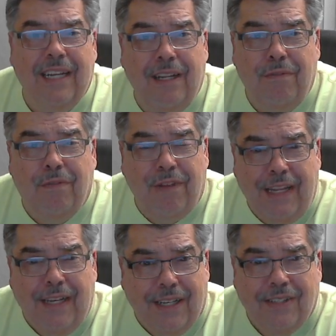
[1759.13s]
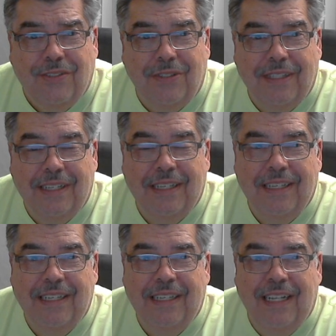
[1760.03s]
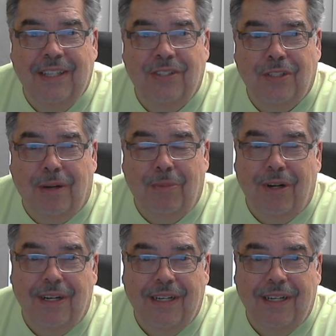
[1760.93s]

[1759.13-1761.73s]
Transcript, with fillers: in Phoenix in the summer.